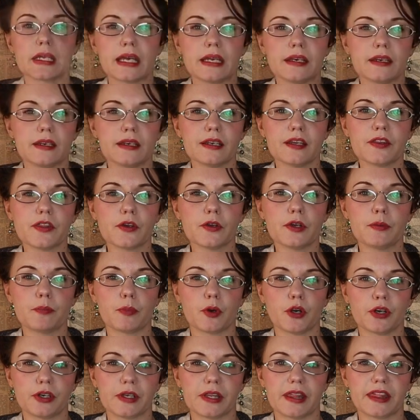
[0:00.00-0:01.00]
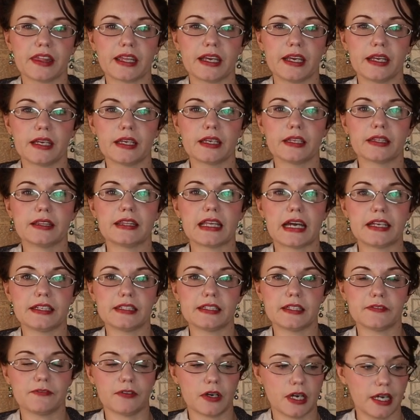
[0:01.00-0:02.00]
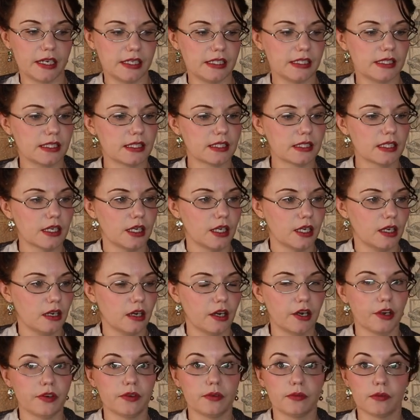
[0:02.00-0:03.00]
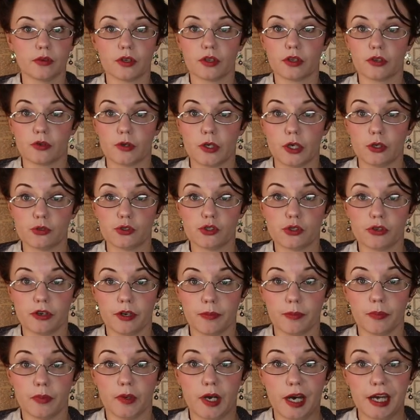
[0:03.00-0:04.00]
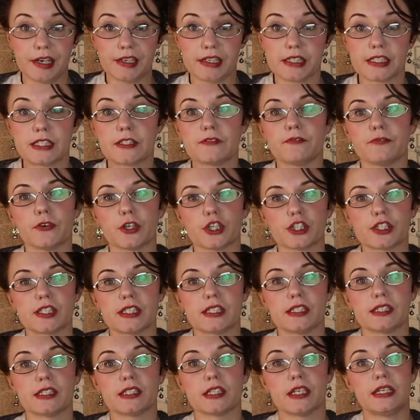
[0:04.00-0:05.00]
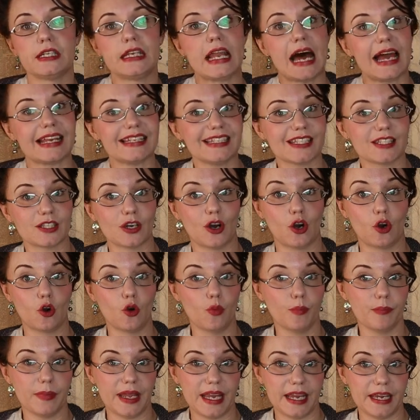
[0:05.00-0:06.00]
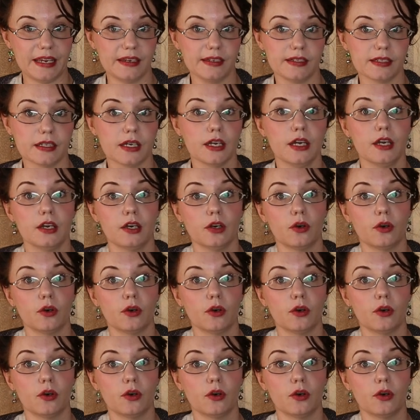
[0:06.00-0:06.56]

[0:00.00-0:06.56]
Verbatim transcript: And another important thing that defines a couture bodice versus a nice homemade